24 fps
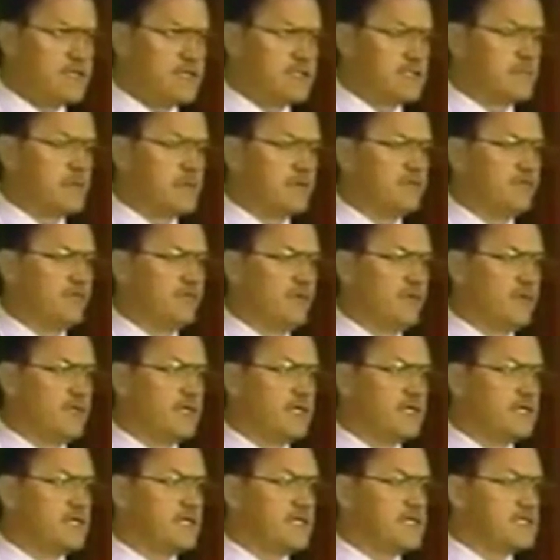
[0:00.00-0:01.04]
years before
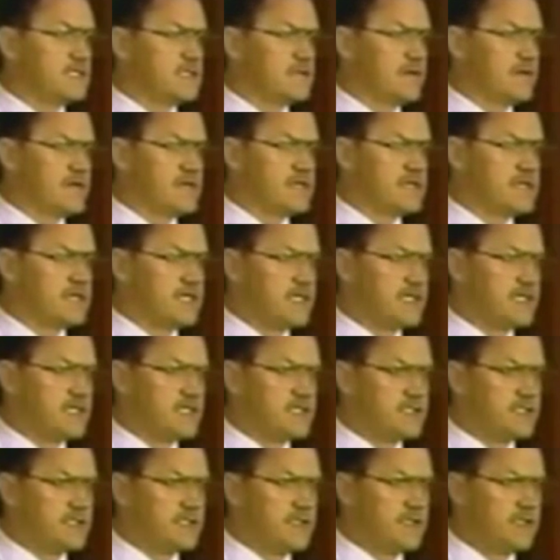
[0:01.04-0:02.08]
he did his
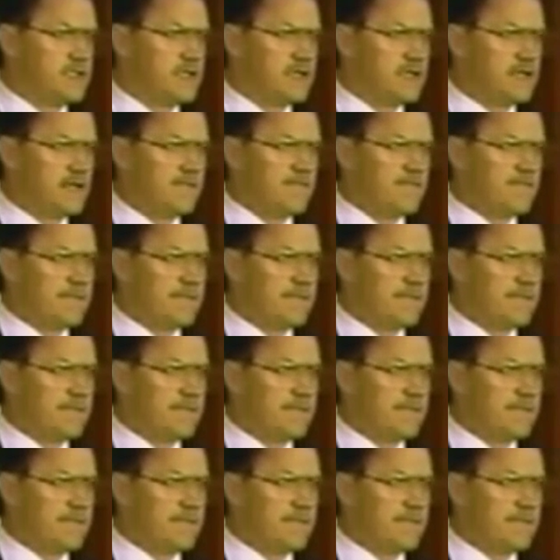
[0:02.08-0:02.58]
investigation